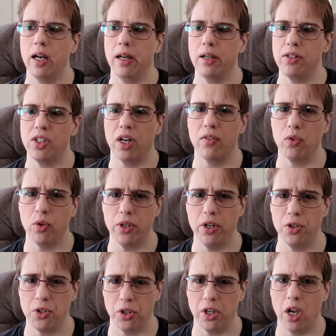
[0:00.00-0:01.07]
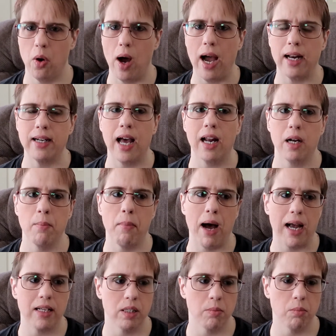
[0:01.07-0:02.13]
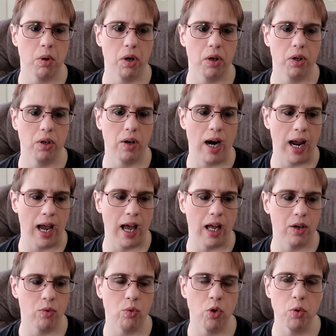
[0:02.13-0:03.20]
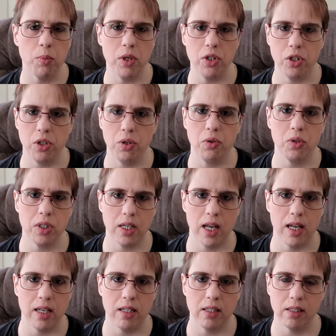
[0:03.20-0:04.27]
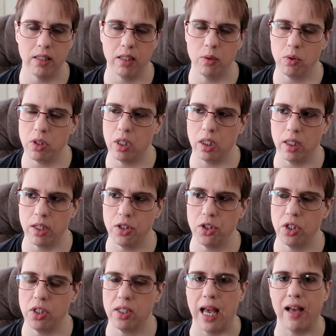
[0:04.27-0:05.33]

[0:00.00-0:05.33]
Several years ago, I had gotten a bison burger at Ruby Tuesdays. It was delicious.